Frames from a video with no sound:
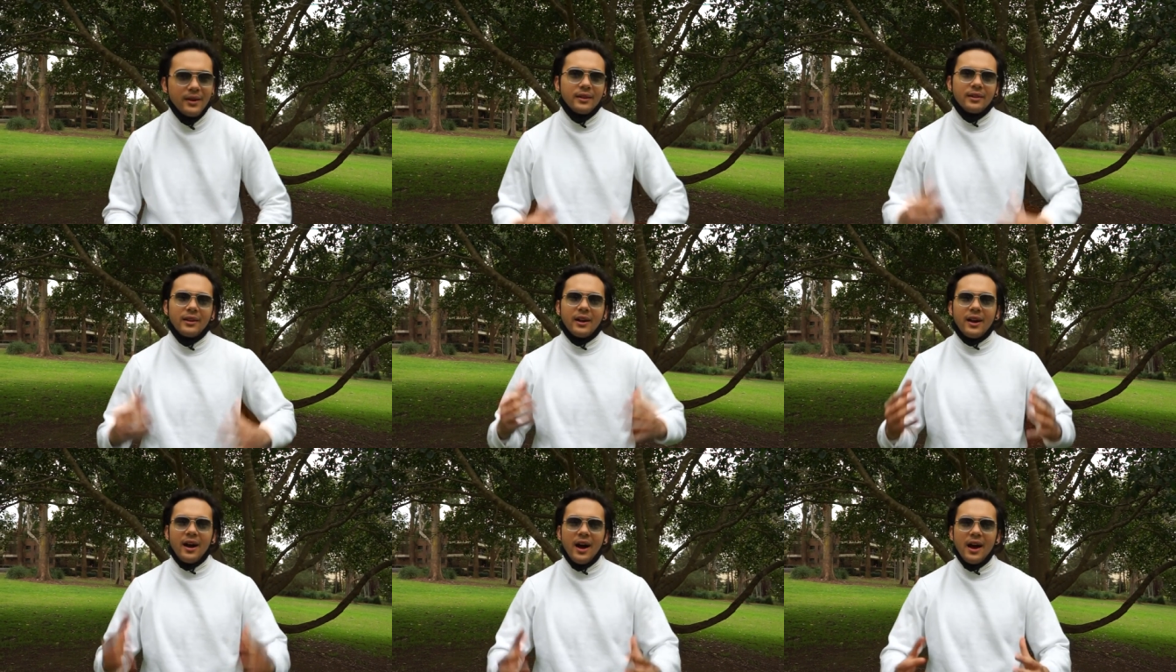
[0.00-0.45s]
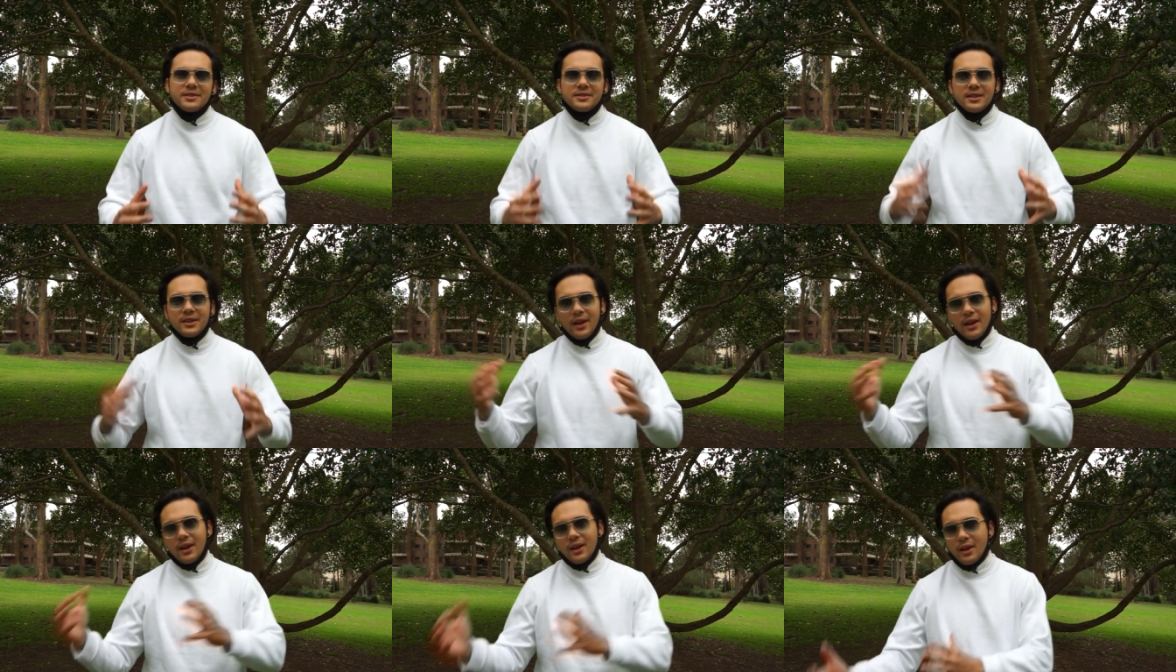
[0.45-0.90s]
Like I
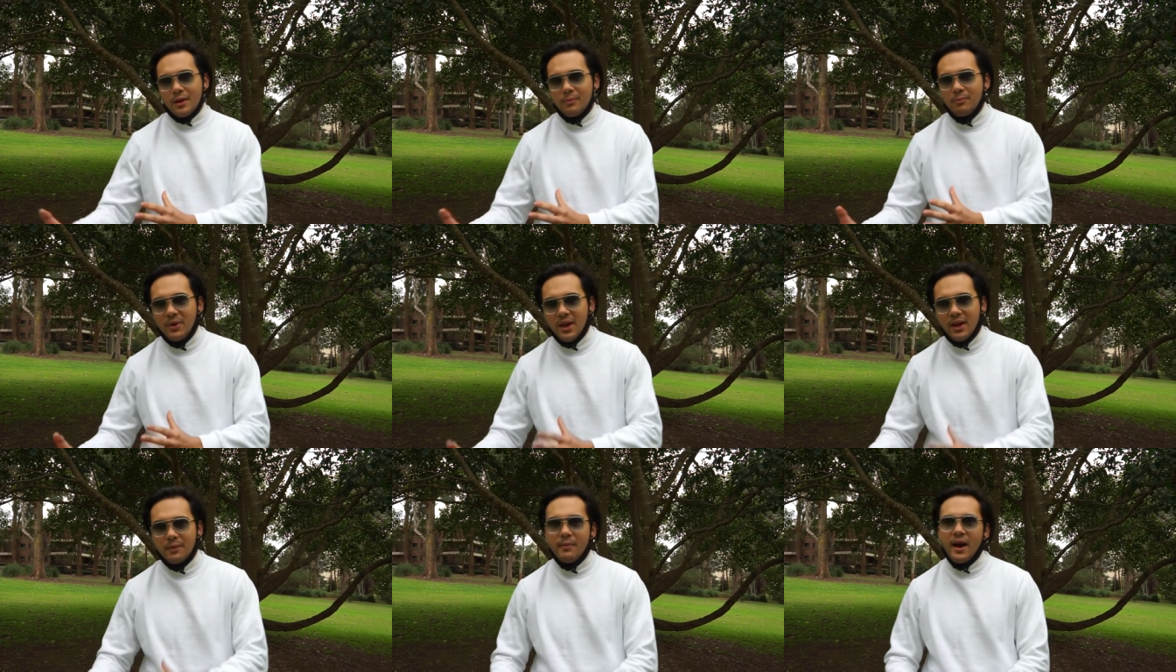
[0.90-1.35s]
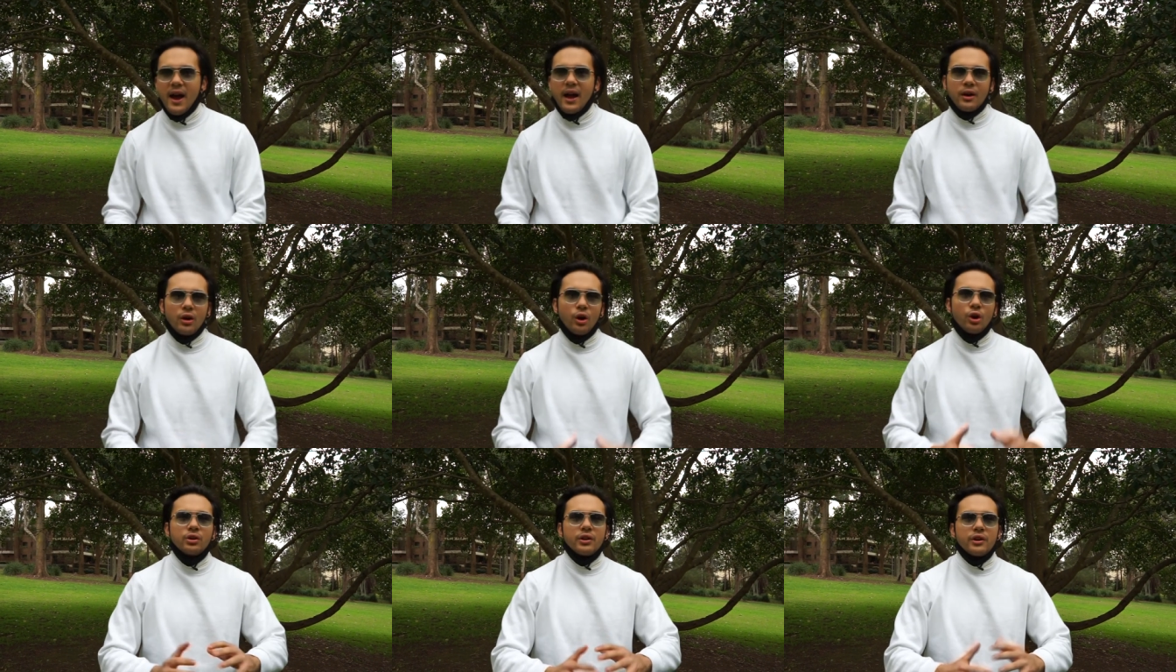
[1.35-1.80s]
did, eating a Big Mac
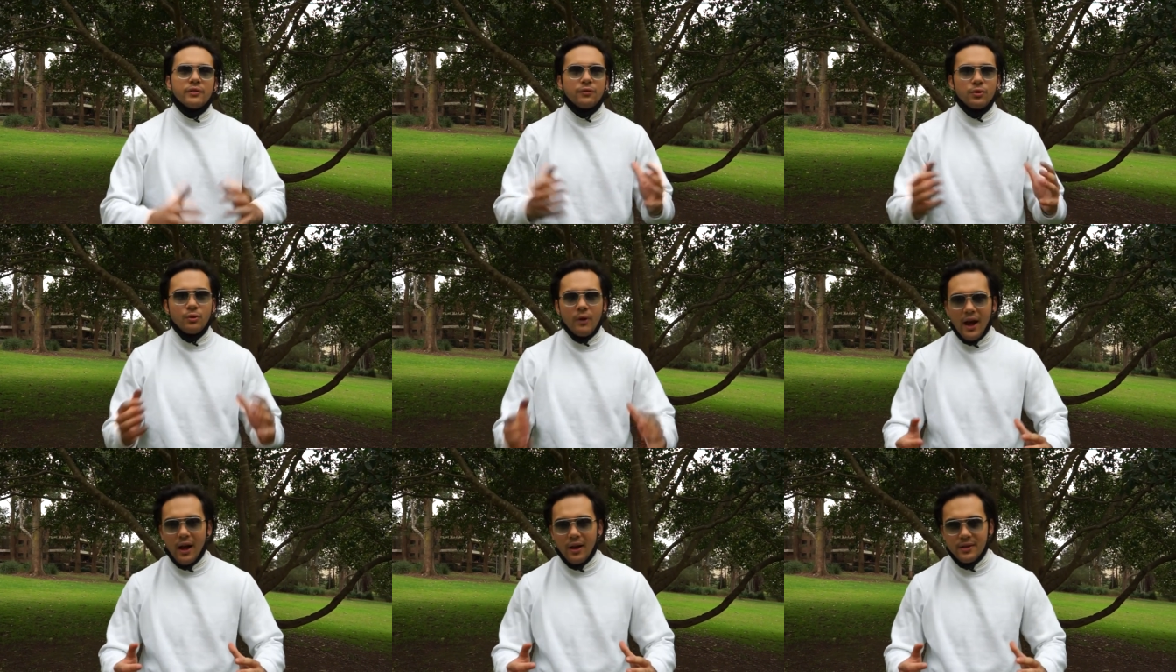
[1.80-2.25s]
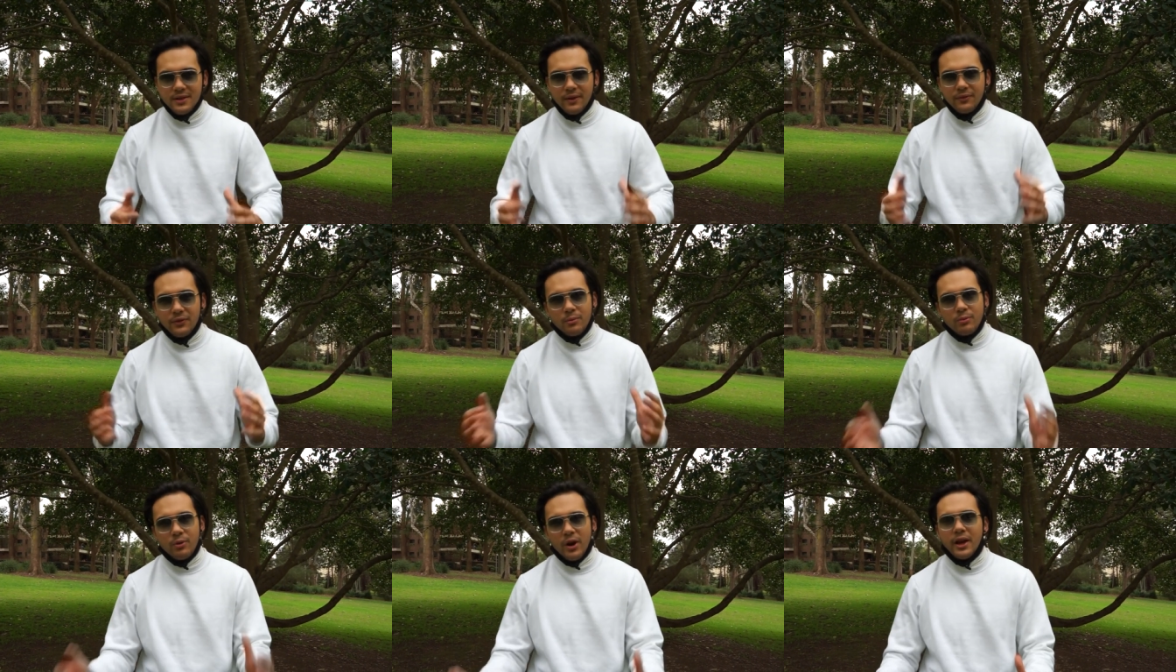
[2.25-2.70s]
only a few hours
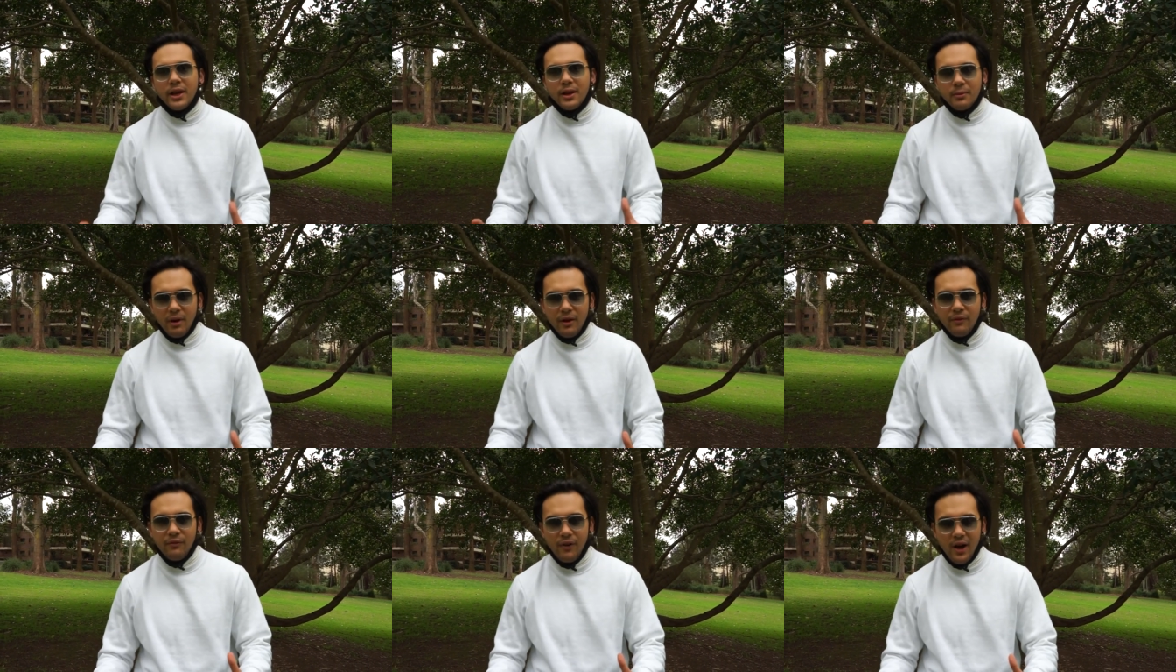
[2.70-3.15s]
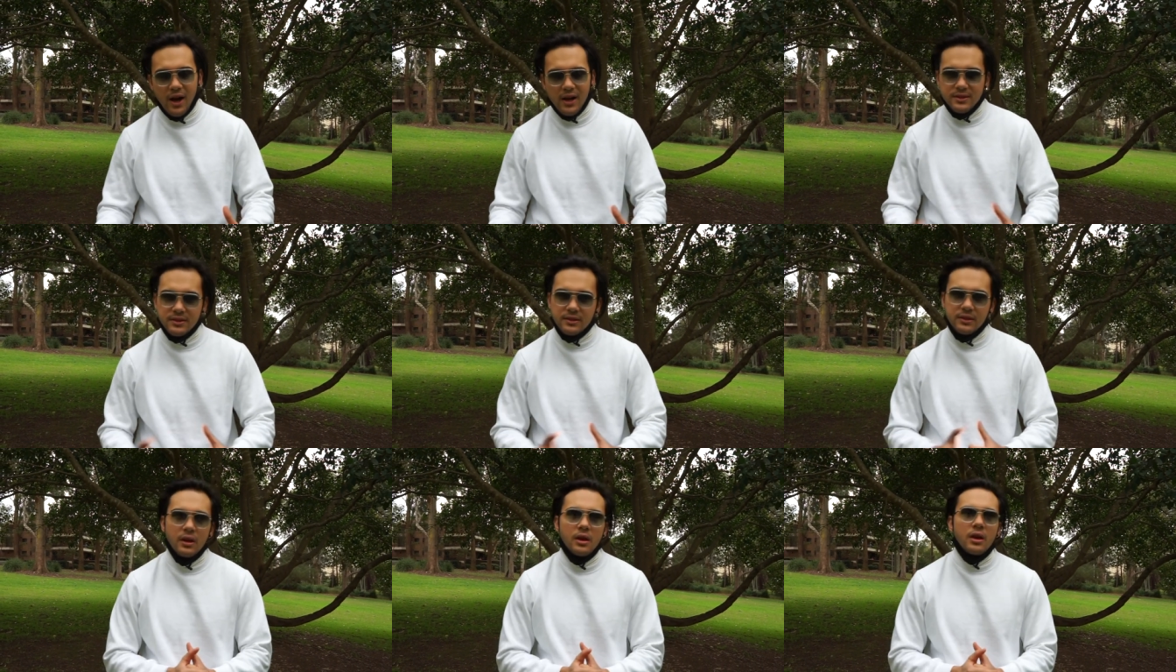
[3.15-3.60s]
after breaking my
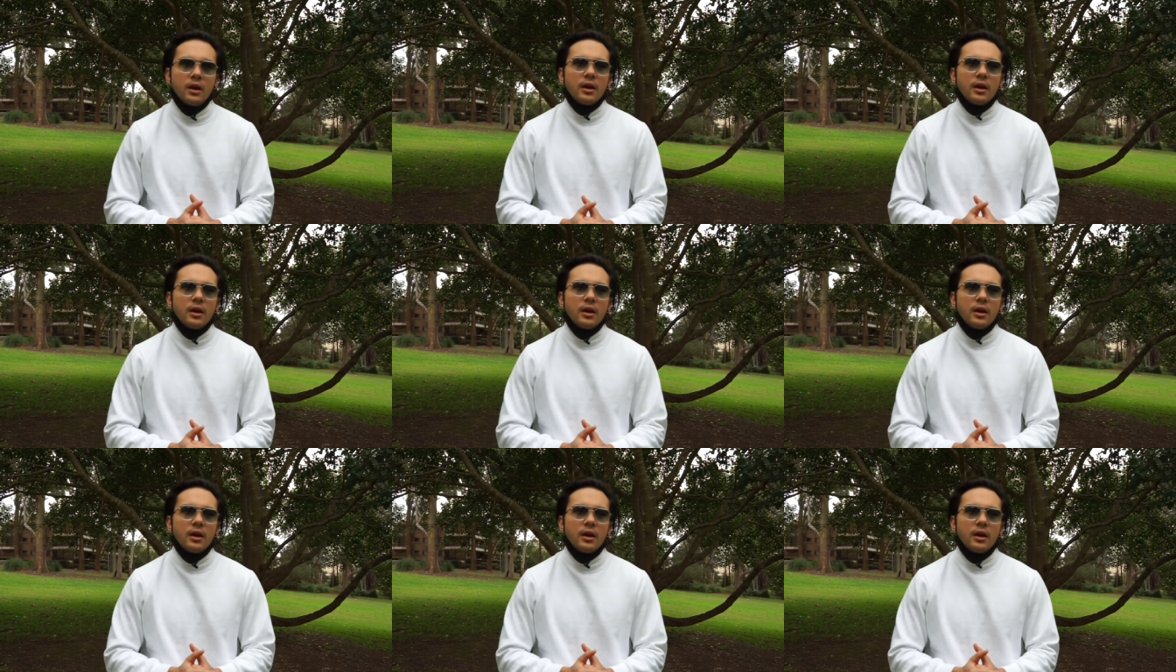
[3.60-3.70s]
fast.